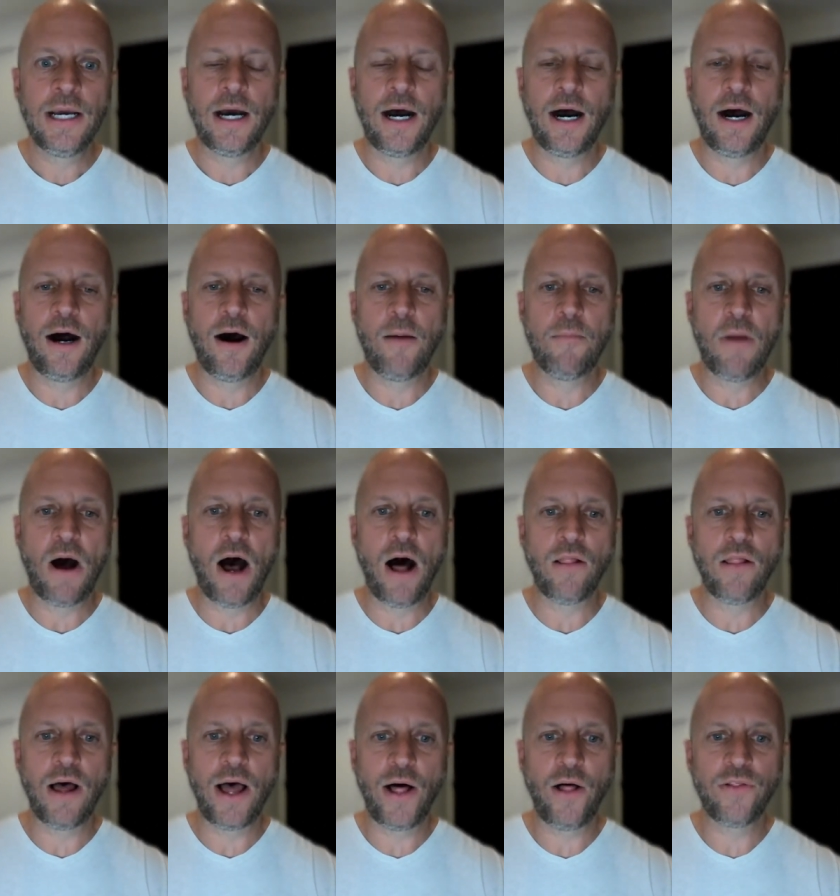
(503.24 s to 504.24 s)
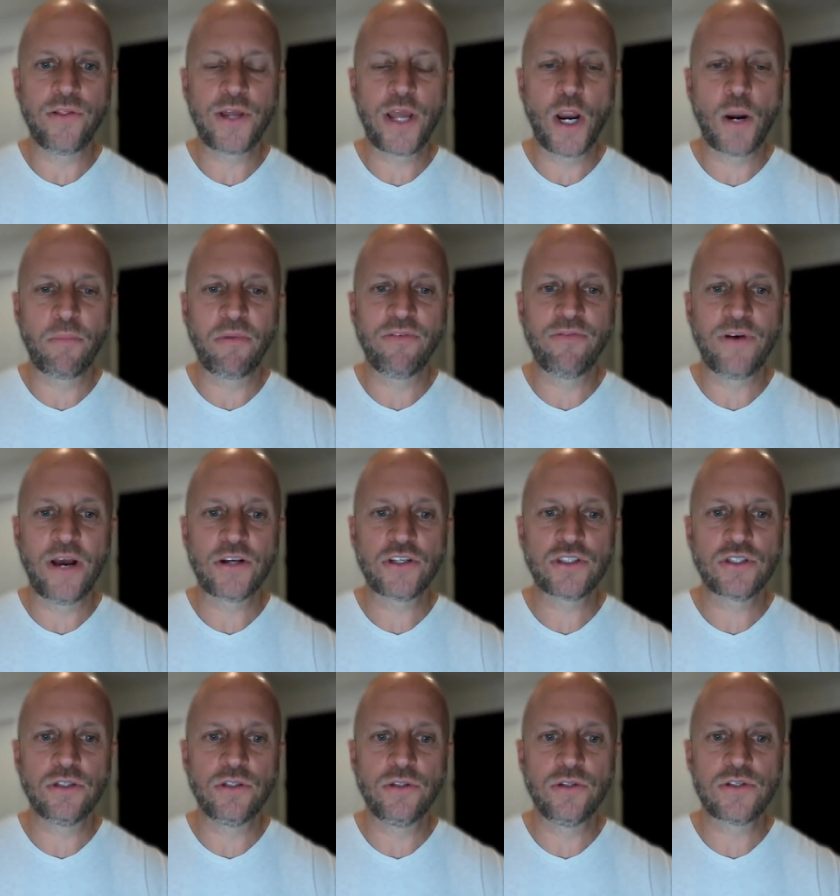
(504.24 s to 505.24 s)
um, a la healthcare
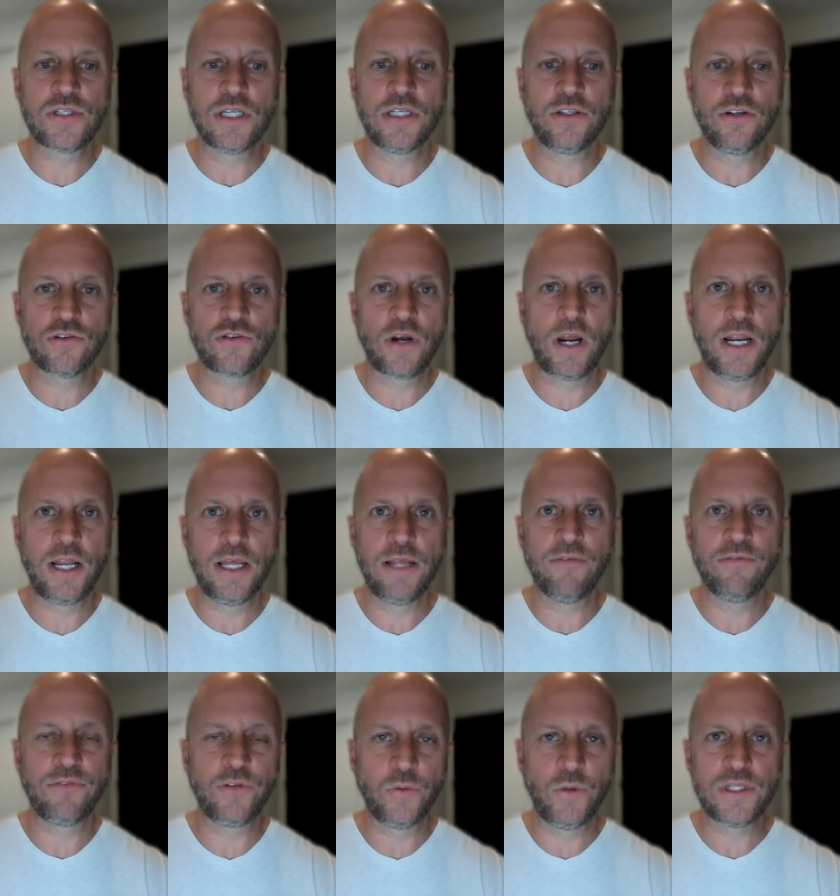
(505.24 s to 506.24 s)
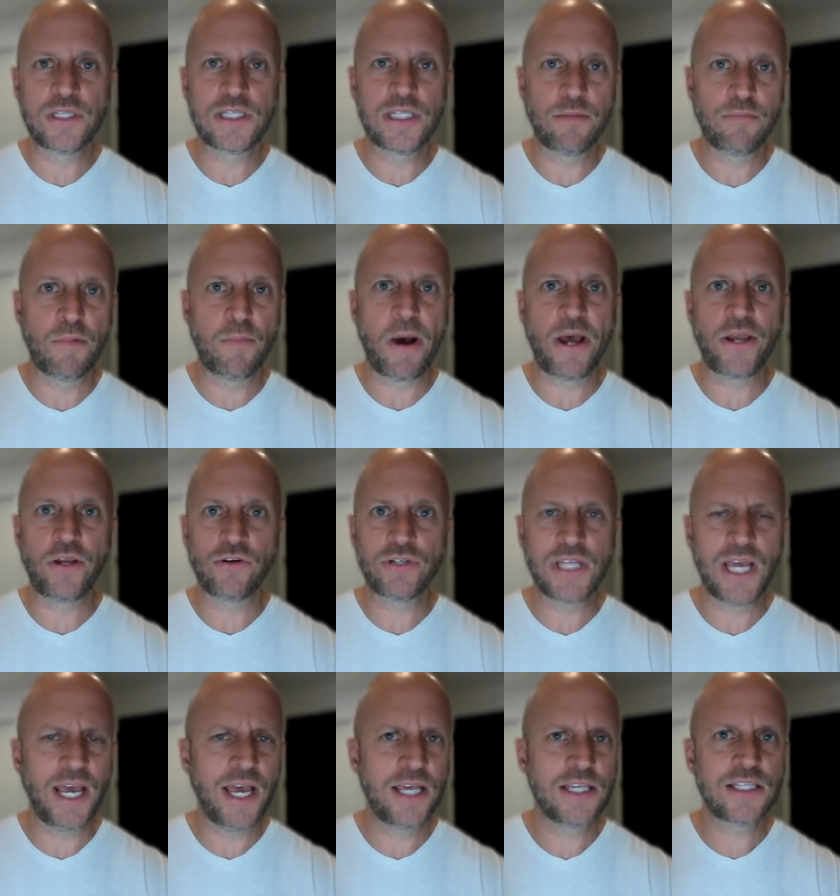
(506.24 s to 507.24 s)
professionals, and you're trying to influence them about your
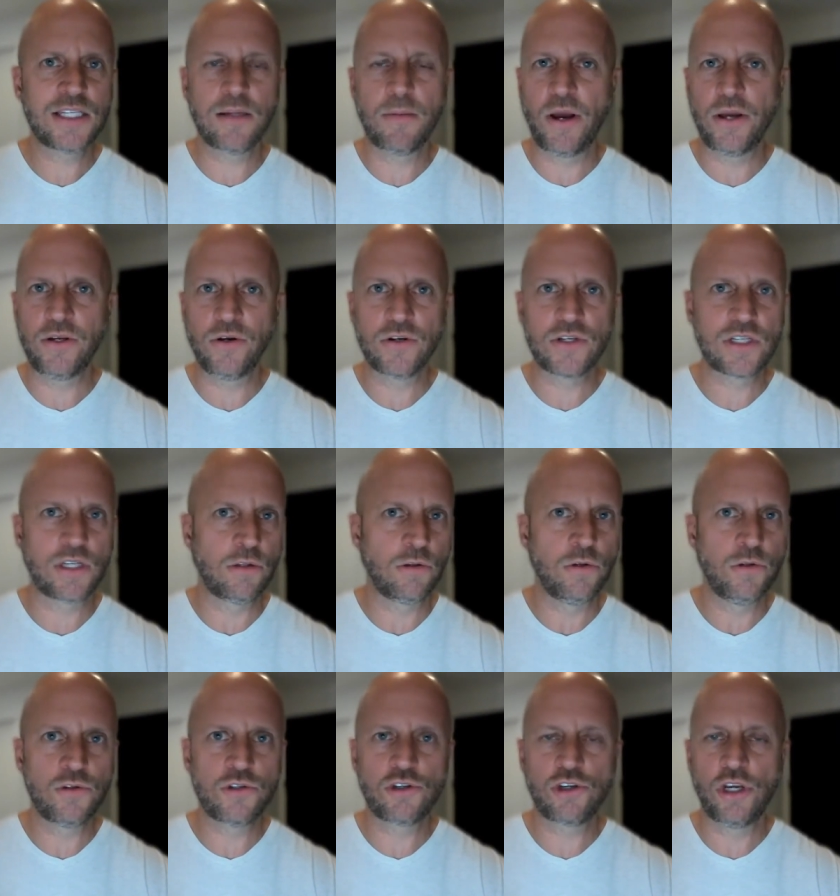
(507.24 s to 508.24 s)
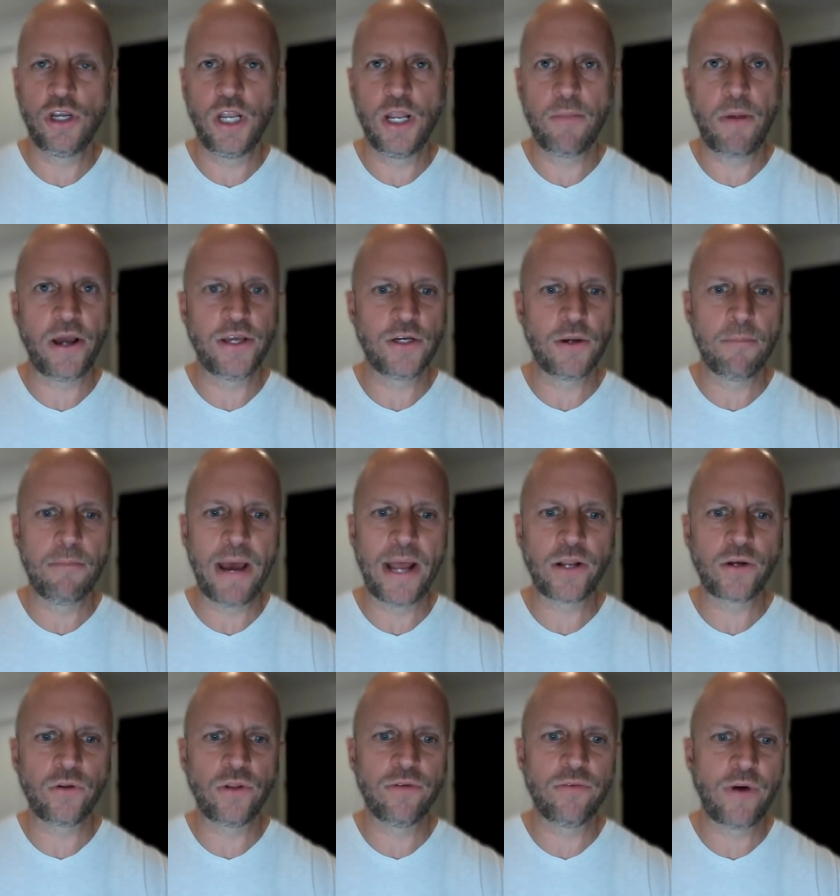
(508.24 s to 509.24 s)
test, about your solution, about your
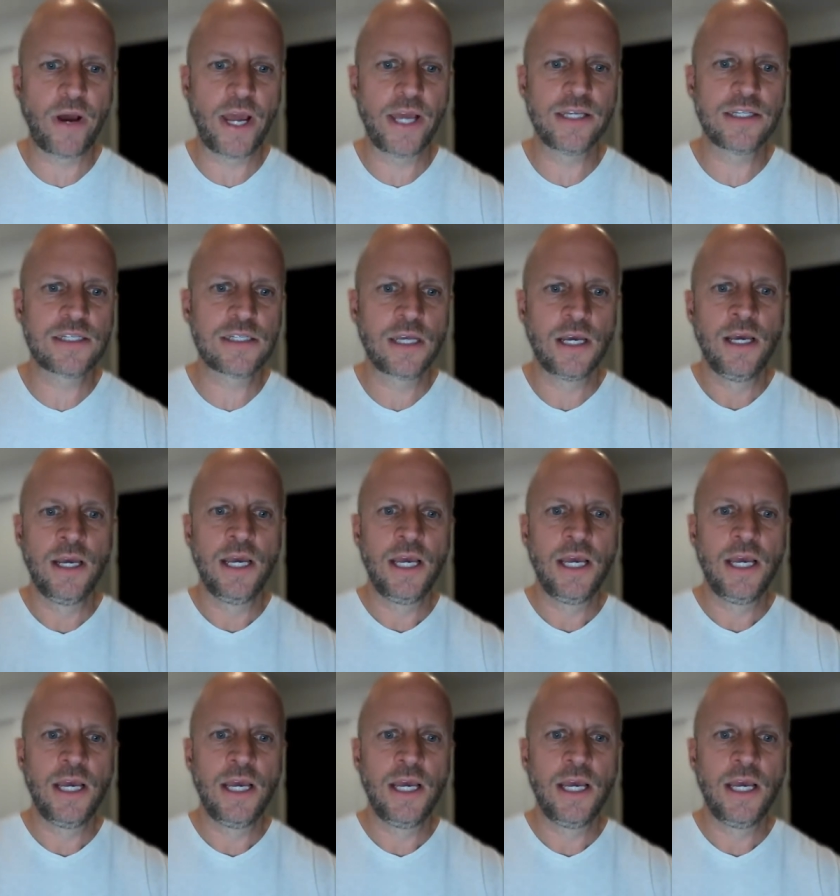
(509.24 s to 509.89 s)
medical device.